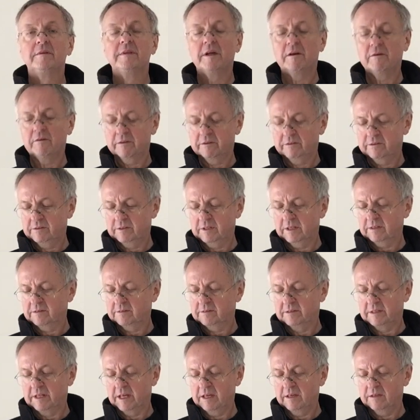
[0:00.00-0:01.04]
"There are
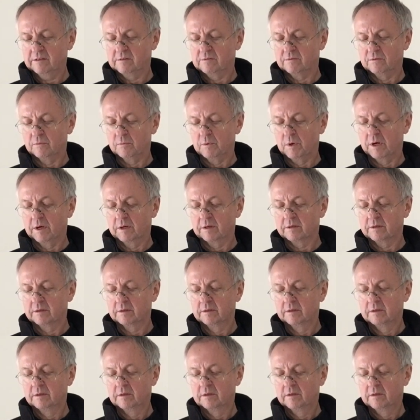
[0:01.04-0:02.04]
6 days for work,